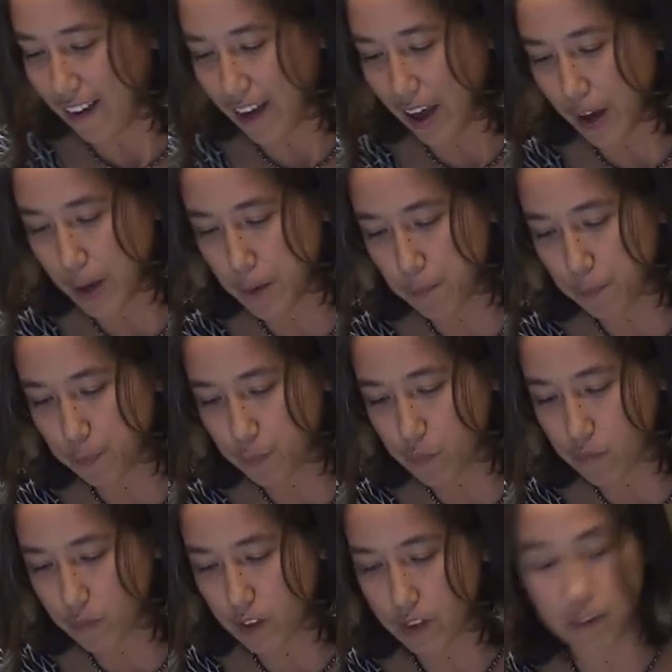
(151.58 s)
um,
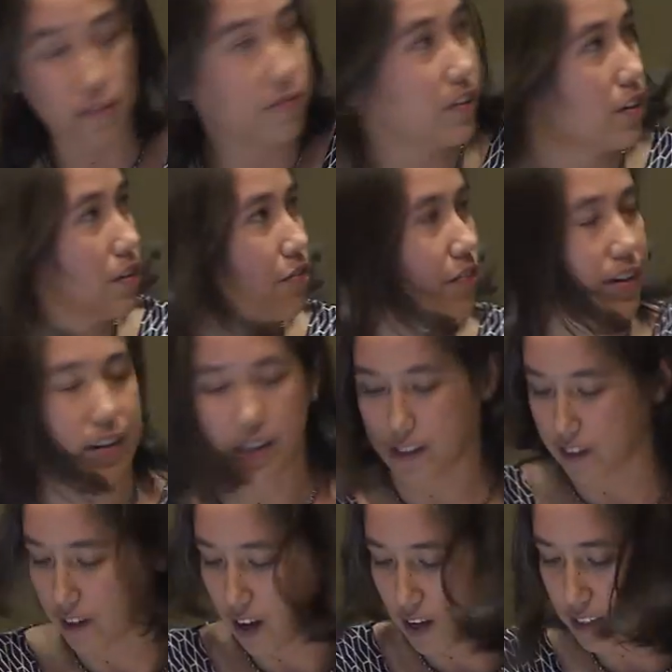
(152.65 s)
feel free
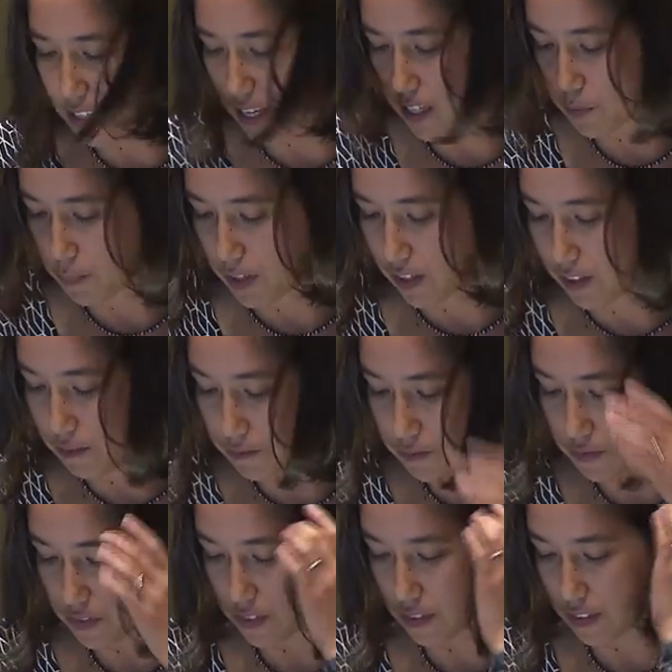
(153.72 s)
to contact me
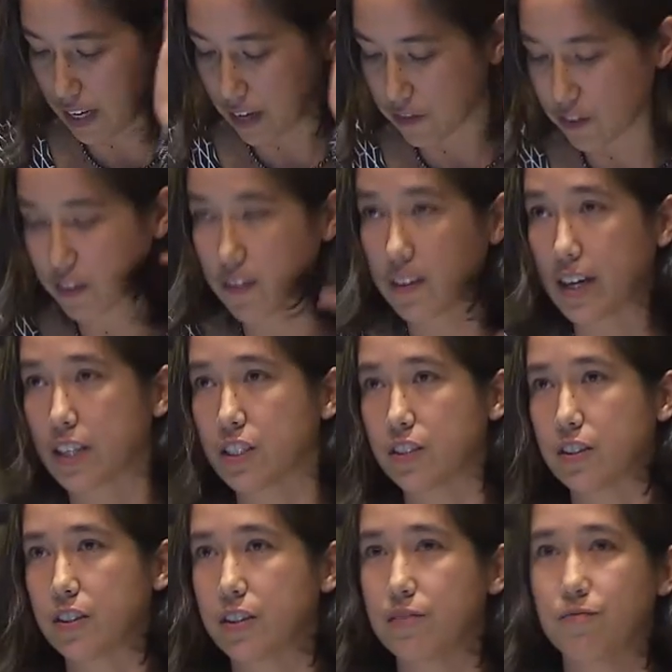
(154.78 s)
after the
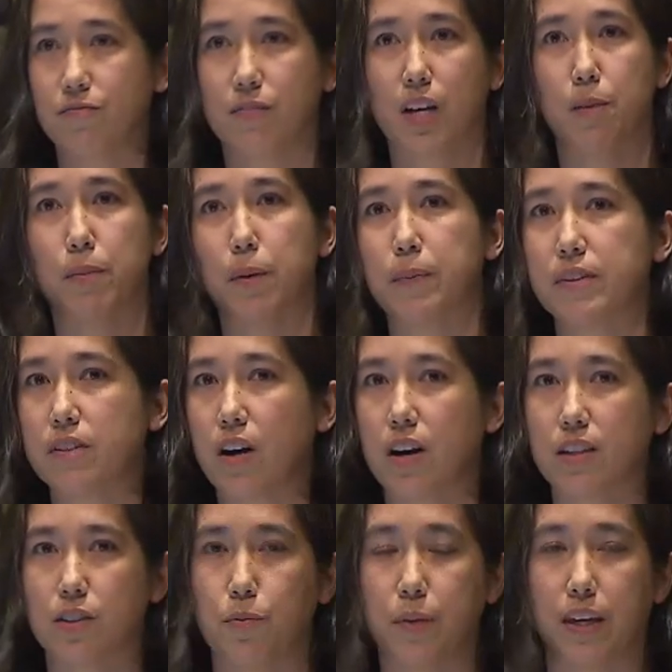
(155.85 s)
lecture. Come up and
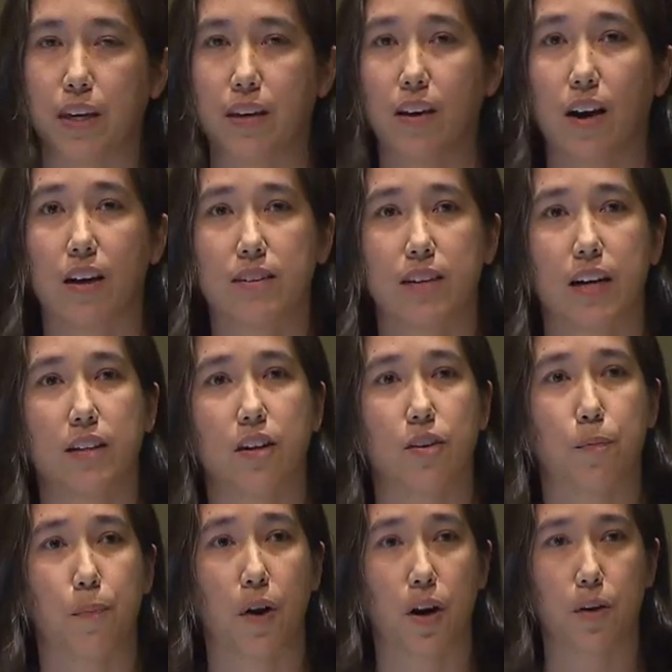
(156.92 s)
talk to me. Contact our
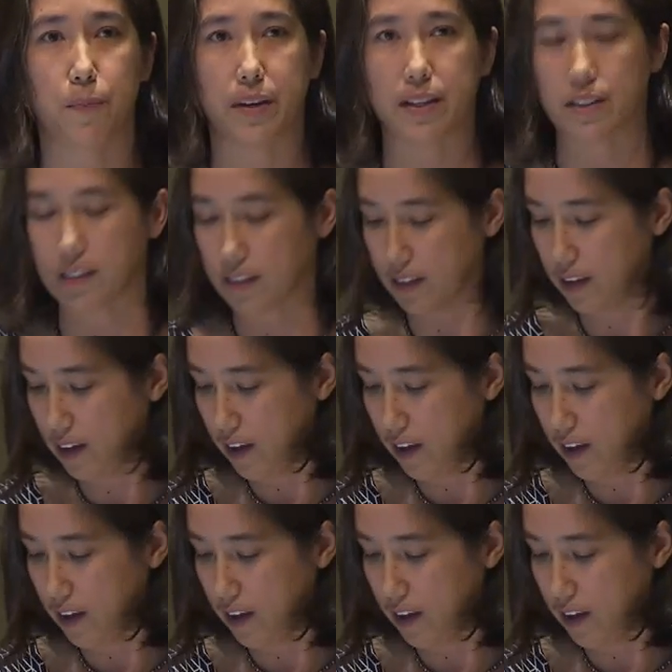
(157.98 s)
department.